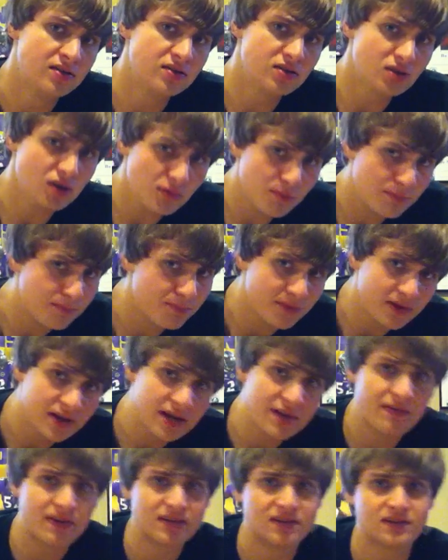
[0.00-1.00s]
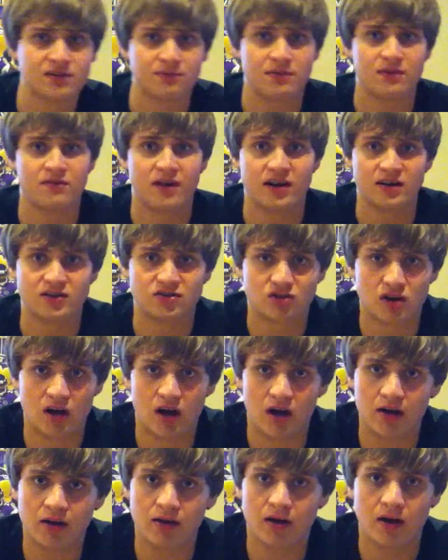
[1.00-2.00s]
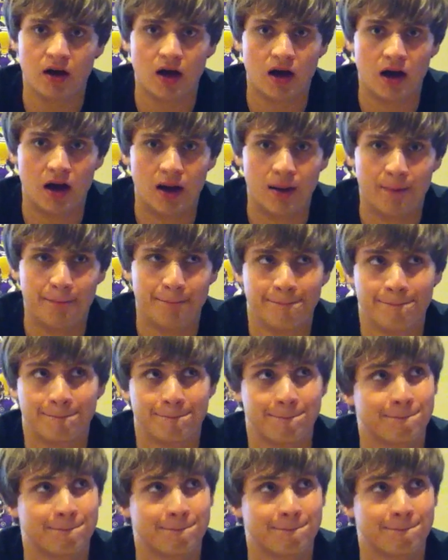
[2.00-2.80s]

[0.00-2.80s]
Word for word: So their defense isn't gonna be very strong. Um,